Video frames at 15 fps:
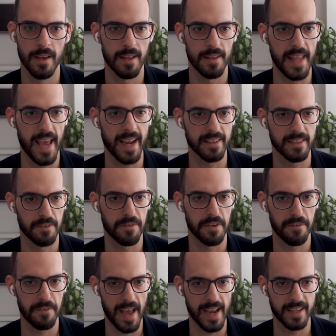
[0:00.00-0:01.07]
negative
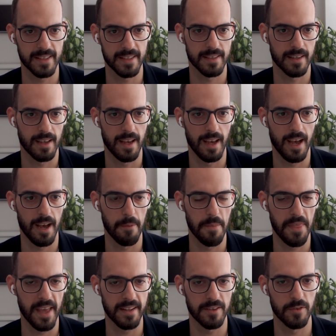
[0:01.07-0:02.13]
effects
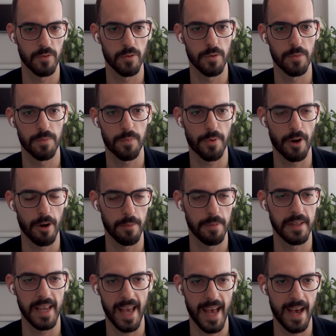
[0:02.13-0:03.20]
that you
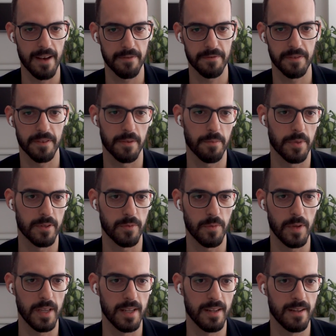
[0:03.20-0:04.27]
probably have
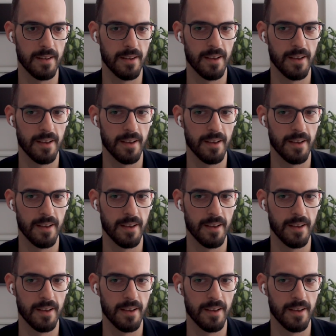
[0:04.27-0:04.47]
between